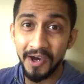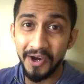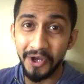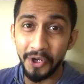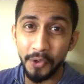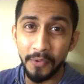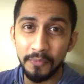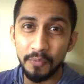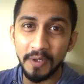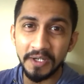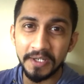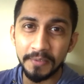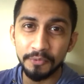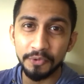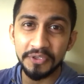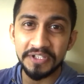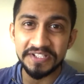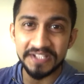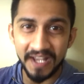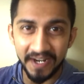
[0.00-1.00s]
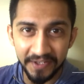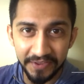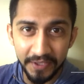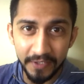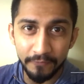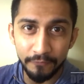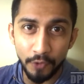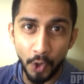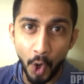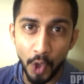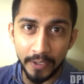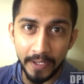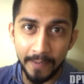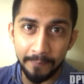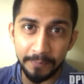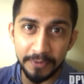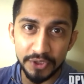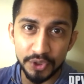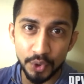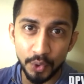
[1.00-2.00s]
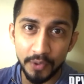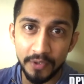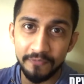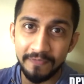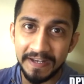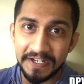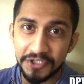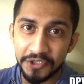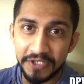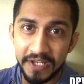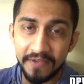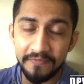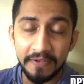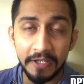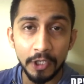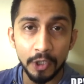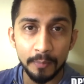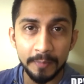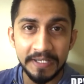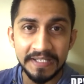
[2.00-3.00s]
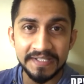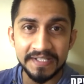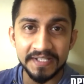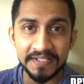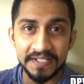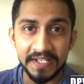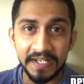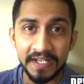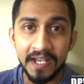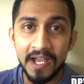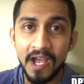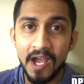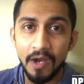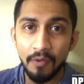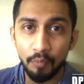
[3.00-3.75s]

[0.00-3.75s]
Hello and welcome to this another vlog episode where today we're going to be discussing